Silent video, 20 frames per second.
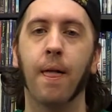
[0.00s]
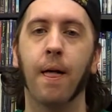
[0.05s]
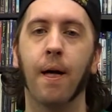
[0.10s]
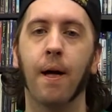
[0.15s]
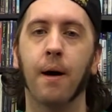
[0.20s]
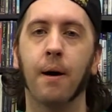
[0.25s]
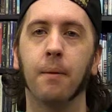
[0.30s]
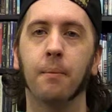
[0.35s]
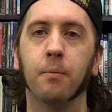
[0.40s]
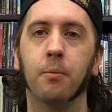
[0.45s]

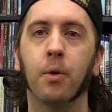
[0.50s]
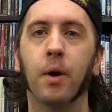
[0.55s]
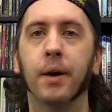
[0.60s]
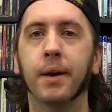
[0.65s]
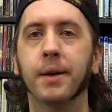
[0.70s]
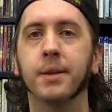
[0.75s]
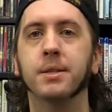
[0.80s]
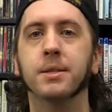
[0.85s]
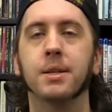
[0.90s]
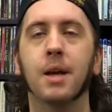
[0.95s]
Well, I
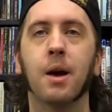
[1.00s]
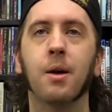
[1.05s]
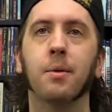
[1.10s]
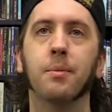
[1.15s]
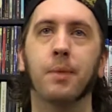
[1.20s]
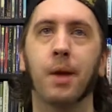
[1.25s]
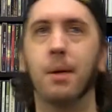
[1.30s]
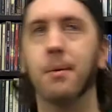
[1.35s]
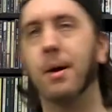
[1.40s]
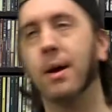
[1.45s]
guess
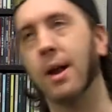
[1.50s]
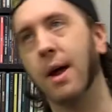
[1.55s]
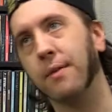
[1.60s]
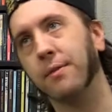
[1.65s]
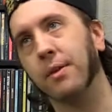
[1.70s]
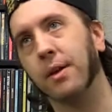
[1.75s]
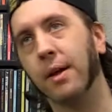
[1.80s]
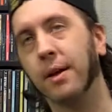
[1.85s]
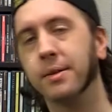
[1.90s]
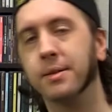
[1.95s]
Skyrim came out
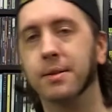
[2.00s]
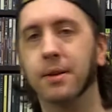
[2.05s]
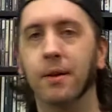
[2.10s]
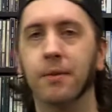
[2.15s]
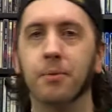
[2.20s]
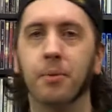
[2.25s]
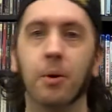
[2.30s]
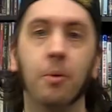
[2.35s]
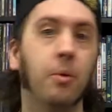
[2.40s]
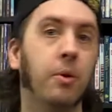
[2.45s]
after that stuff,
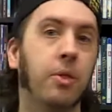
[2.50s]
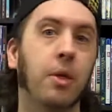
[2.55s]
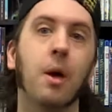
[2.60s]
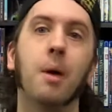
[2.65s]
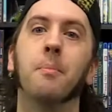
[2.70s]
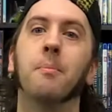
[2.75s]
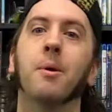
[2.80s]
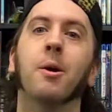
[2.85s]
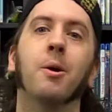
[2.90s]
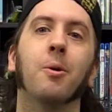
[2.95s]
but with
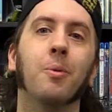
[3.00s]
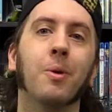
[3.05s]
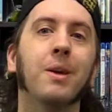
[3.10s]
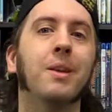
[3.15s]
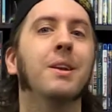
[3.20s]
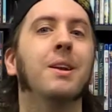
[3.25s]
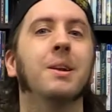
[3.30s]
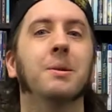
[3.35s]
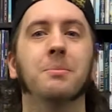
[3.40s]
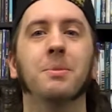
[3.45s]

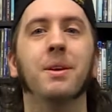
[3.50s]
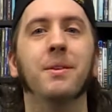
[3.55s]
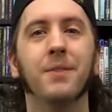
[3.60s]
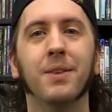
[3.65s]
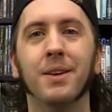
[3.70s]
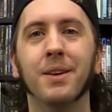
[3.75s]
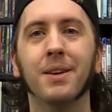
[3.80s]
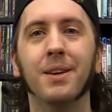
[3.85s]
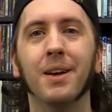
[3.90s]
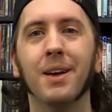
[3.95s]
Morrowind and
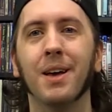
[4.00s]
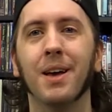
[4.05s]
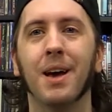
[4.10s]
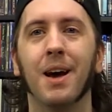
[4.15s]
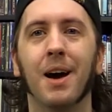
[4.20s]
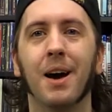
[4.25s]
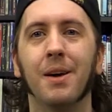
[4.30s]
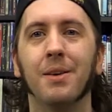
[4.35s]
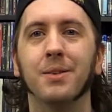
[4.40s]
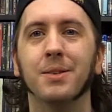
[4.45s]
Oblivion,
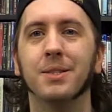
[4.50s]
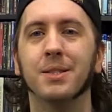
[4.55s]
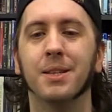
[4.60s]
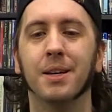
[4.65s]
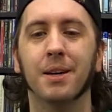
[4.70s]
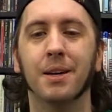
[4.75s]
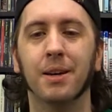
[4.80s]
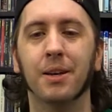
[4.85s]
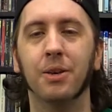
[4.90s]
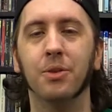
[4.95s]
I was
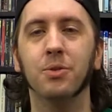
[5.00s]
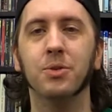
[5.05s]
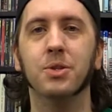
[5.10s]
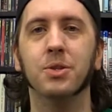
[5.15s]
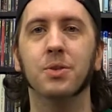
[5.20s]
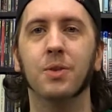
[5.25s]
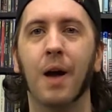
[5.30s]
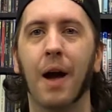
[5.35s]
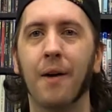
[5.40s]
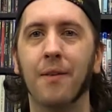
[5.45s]
used
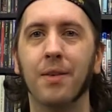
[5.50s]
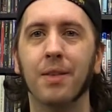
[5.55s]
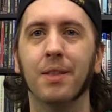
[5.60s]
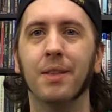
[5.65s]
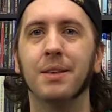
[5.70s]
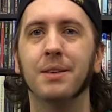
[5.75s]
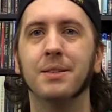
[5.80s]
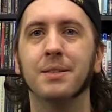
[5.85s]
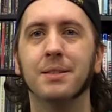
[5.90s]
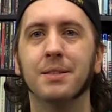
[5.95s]
to having
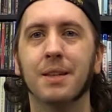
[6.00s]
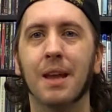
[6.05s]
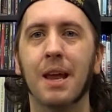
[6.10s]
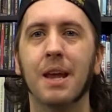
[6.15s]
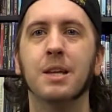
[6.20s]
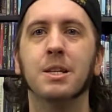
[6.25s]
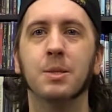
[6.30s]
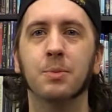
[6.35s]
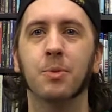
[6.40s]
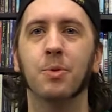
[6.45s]
these
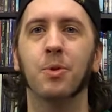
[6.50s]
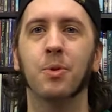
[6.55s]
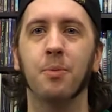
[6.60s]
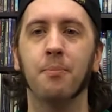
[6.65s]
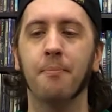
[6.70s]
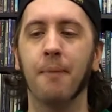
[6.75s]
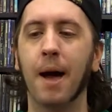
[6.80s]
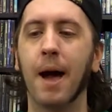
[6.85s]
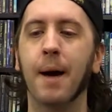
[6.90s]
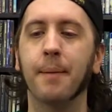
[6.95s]
tangible
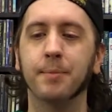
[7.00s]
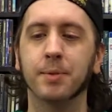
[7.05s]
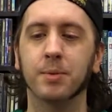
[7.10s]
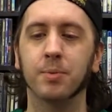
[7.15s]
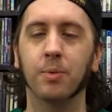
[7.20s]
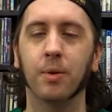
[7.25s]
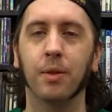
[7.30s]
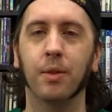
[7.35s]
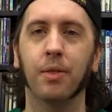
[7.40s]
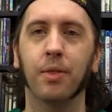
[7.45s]
maps
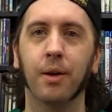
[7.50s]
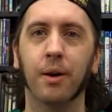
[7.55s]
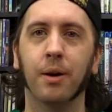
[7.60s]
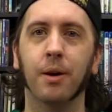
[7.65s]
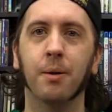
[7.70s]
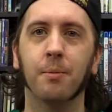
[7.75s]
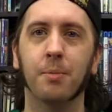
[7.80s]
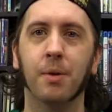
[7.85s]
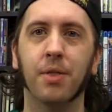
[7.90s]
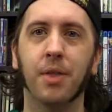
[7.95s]
with
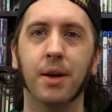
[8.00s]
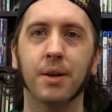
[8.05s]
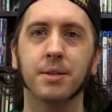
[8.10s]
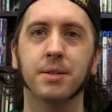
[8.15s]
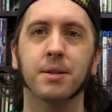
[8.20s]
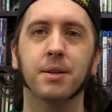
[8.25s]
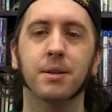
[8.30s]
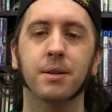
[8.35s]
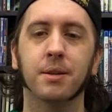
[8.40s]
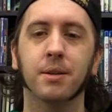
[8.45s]

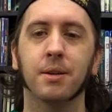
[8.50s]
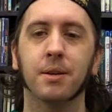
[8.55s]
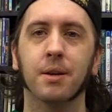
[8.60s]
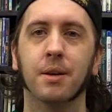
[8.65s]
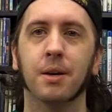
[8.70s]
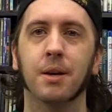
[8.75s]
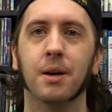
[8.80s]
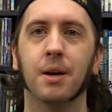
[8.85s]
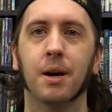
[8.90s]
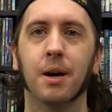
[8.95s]
Bethesda
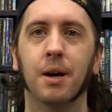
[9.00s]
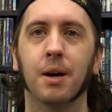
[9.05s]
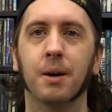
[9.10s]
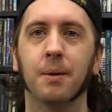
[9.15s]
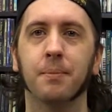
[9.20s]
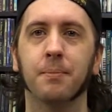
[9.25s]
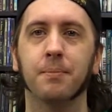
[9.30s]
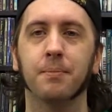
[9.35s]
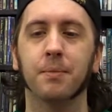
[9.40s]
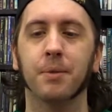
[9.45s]

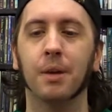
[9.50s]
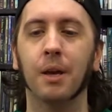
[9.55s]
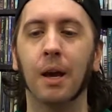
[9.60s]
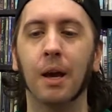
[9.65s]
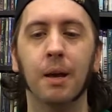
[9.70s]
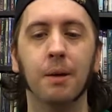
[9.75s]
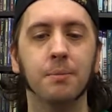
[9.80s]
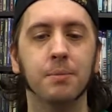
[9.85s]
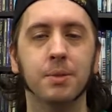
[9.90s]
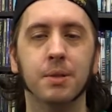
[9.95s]

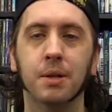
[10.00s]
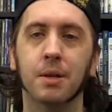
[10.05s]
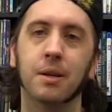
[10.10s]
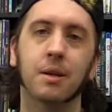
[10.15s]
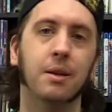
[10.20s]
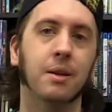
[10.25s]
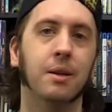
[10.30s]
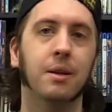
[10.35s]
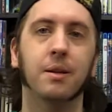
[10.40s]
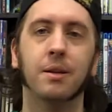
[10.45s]
games,
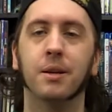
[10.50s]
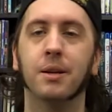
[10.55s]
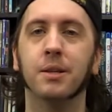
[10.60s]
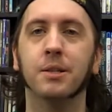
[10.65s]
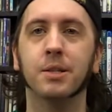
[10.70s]
and it